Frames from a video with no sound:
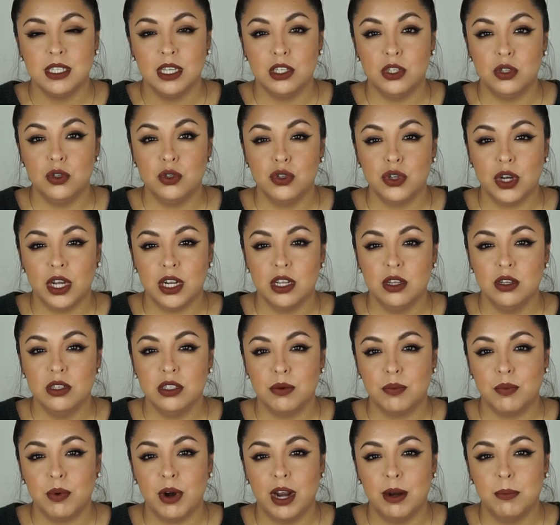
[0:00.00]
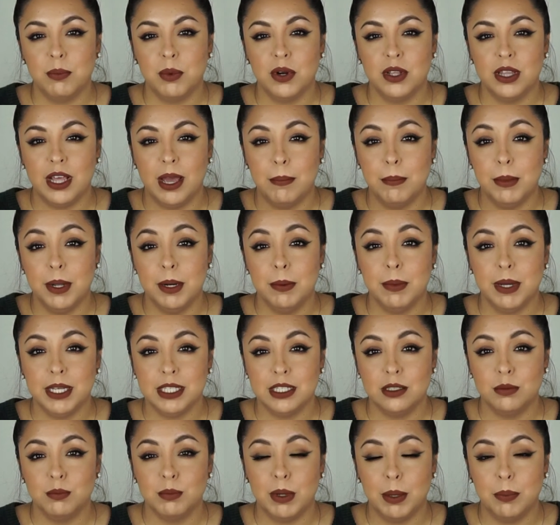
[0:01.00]
I do try to use a primer that
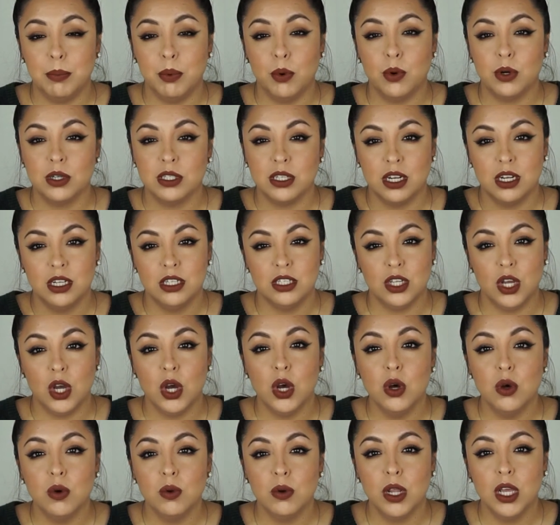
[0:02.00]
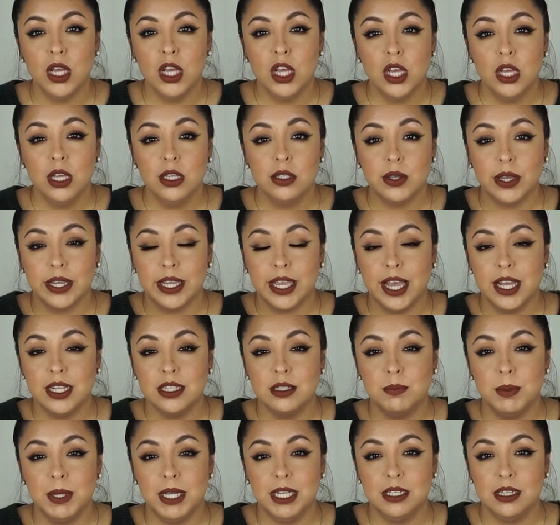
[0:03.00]
minimizes my pores on its own, so I can't
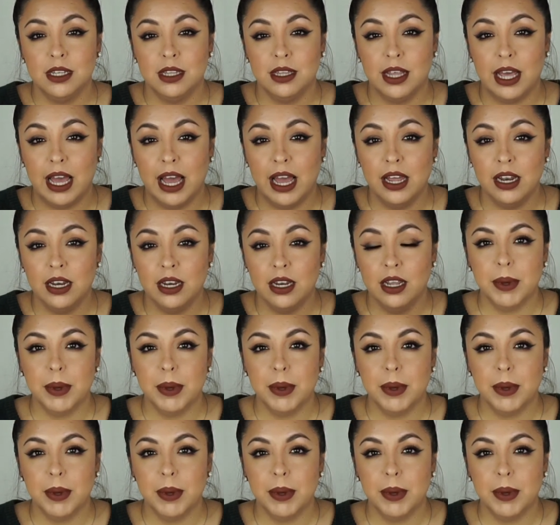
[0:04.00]
speak to that.